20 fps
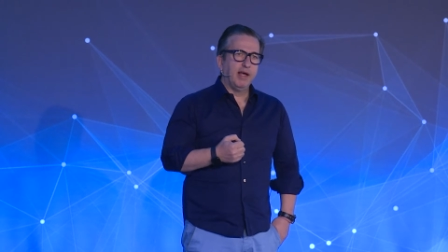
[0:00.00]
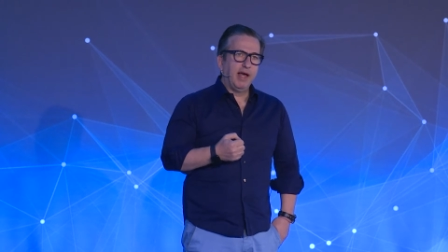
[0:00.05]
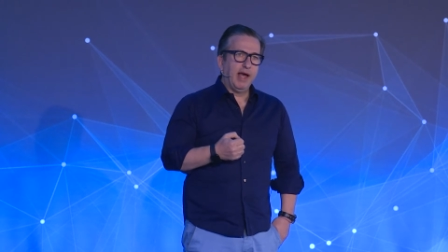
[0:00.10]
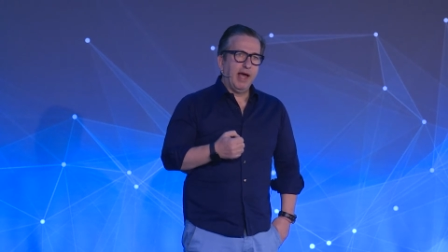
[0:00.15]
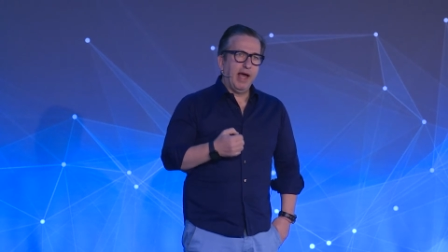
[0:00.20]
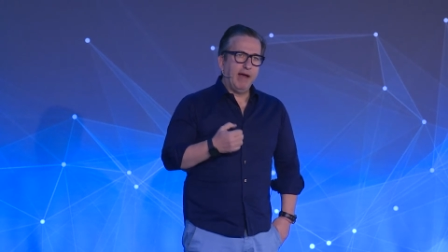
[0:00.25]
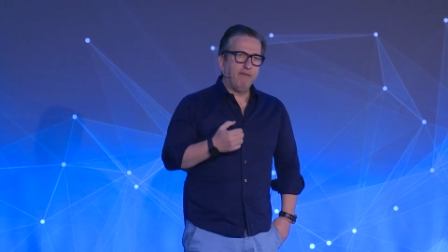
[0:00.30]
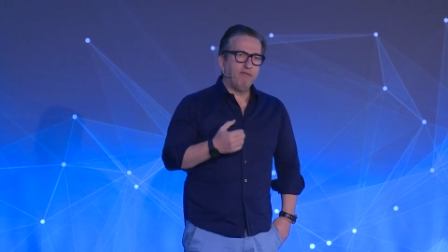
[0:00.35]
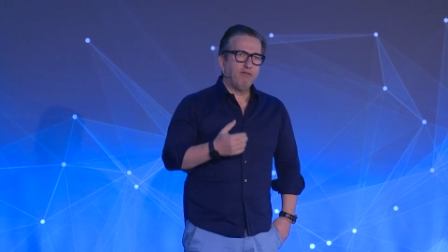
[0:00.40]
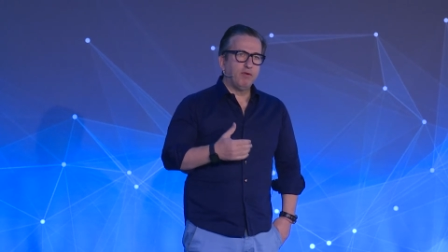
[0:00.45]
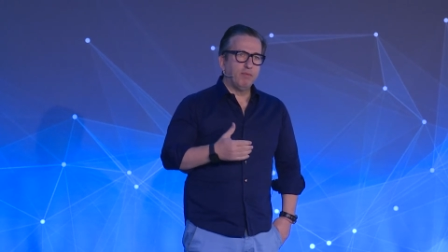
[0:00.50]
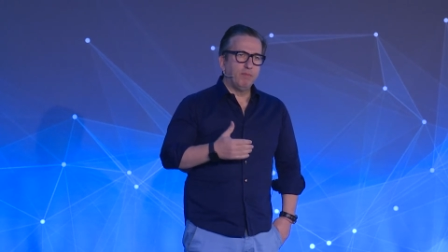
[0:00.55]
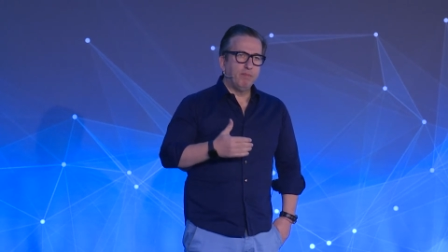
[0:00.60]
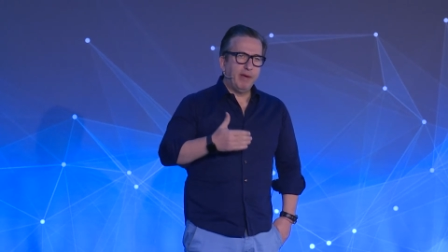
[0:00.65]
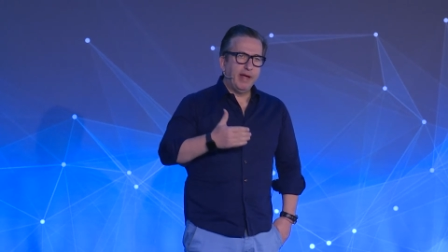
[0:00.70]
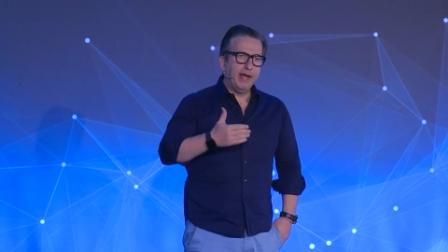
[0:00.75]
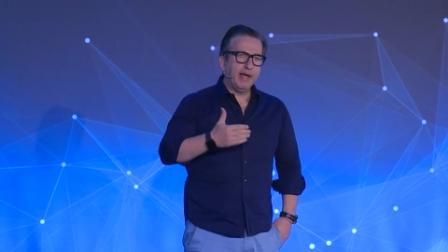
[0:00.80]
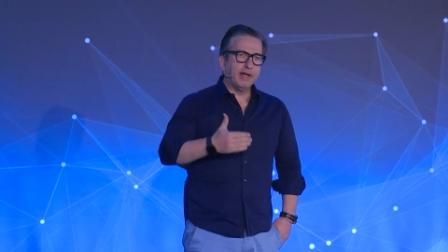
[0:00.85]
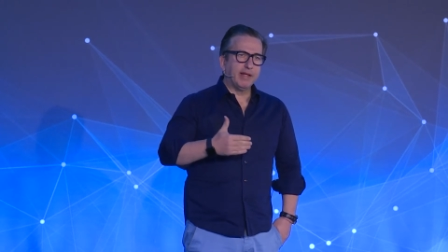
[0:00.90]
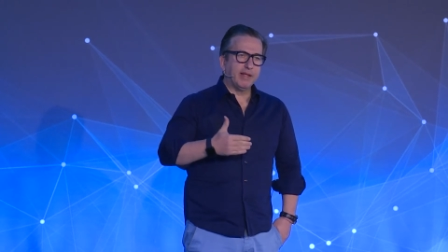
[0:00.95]
have to
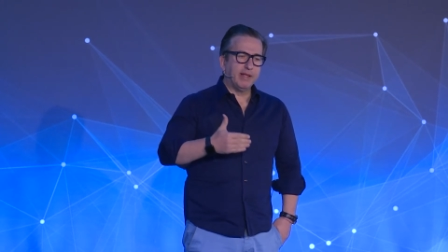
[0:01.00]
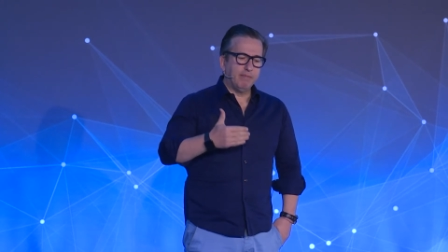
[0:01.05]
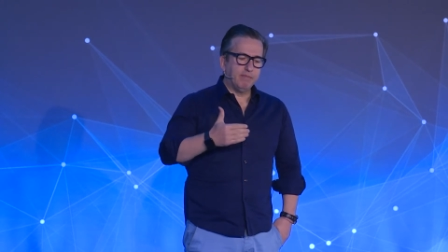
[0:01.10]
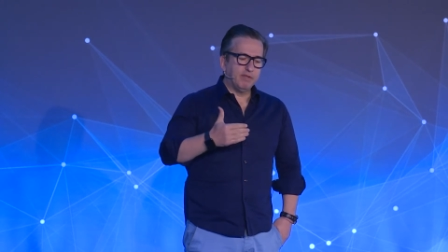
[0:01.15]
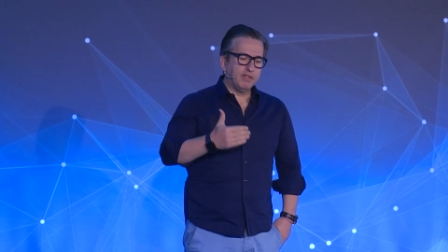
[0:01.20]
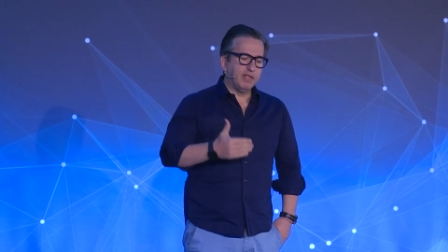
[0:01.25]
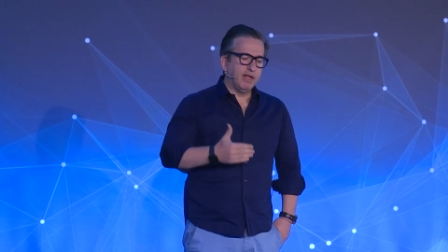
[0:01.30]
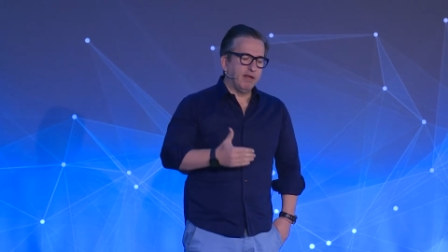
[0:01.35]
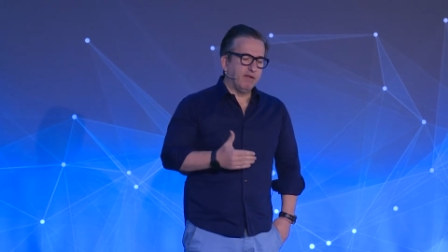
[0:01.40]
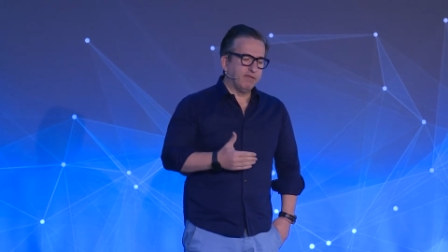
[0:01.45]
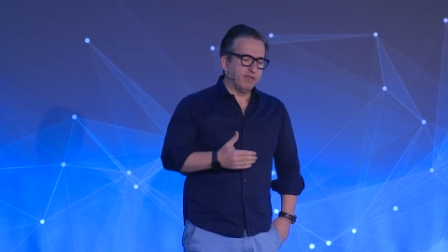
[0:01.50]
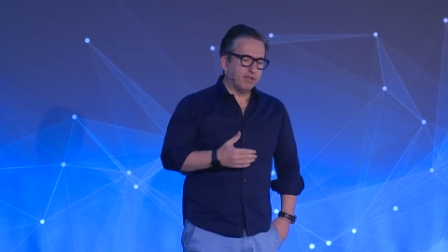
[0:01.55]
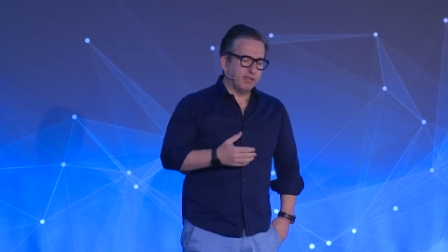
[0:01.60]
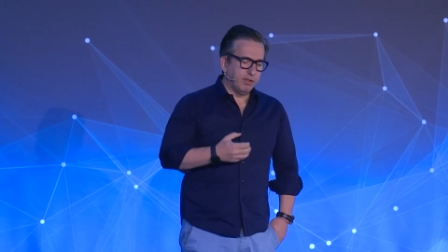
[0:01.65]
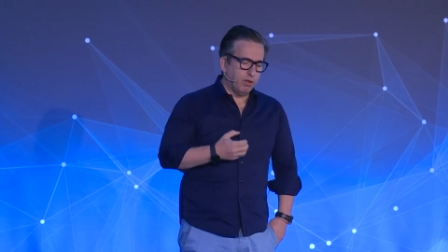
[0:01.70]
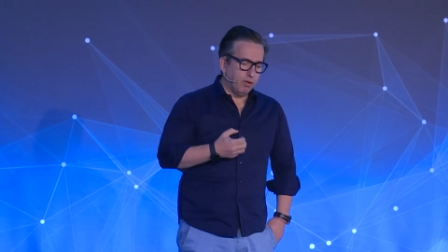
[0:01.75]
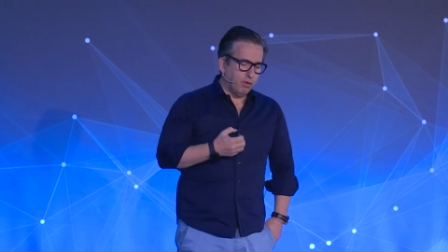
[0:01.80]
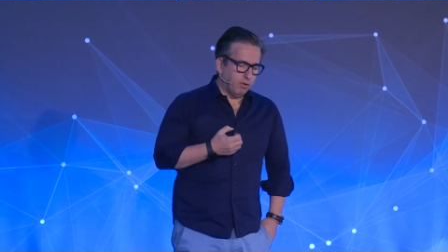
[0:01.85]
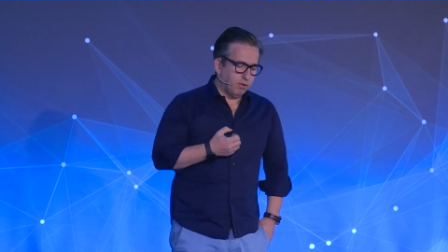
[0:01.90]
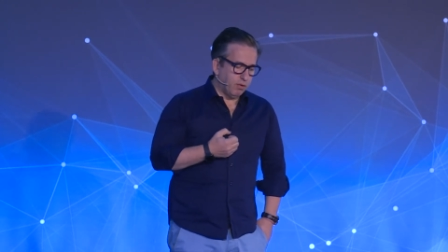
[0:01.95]
make themselves
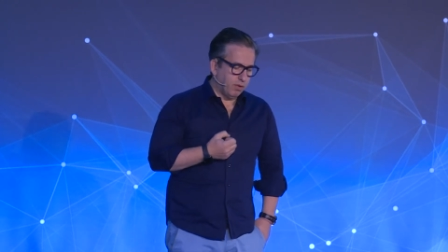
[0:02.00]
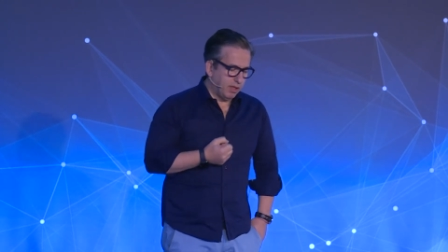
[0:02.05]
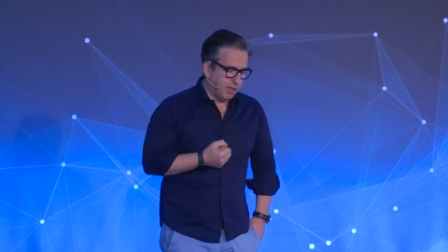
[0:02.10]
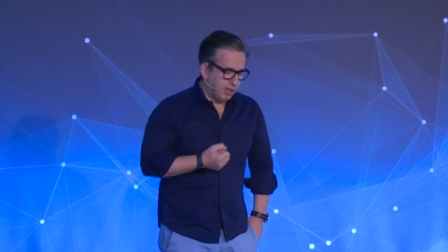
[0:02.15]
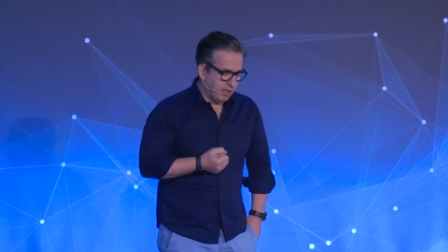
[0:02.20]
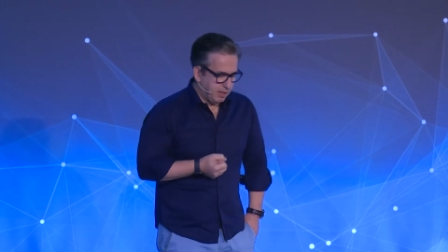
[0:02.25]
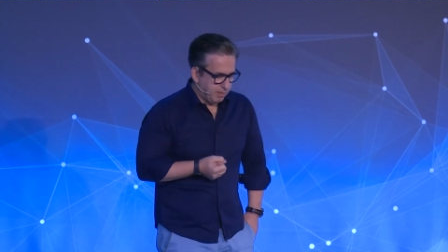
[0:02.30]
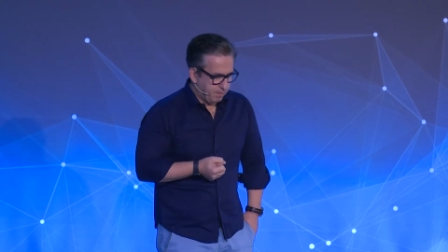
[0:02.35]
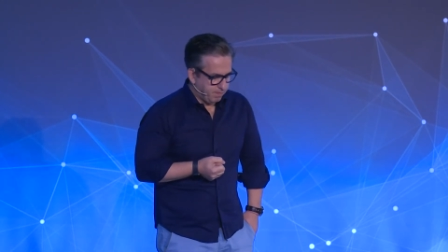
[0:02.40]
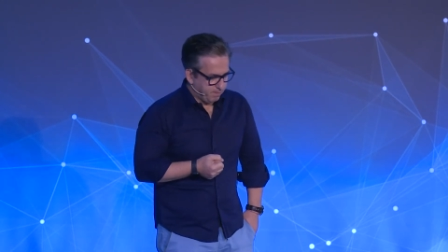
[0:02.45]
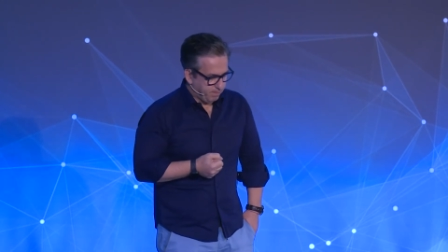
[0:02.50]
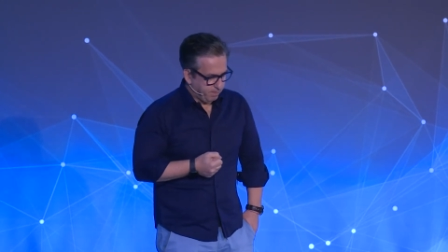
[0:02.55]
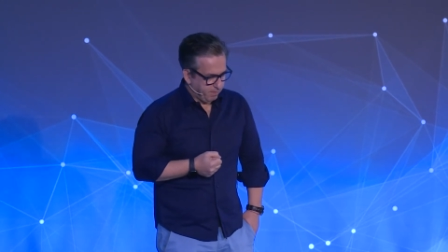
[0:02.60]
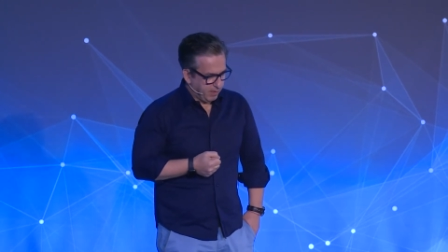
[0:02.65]
so um,